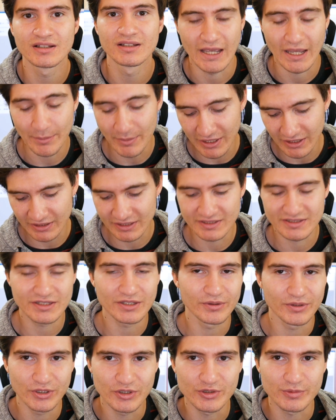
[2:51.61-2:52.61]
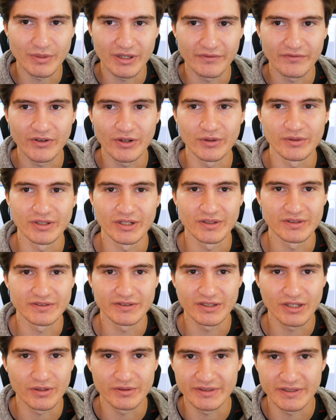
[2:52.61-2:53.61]
I mainly still use my phone, you know, to
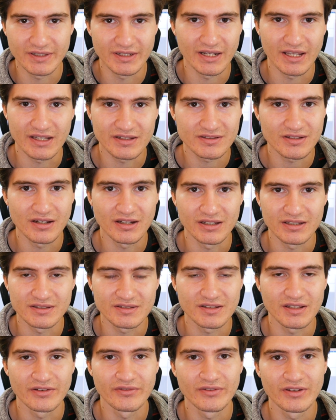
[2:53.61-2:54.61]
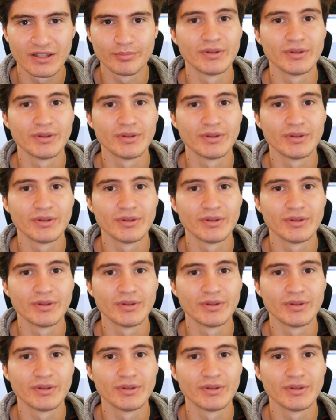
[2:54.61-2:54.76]
go to the next song and stuff.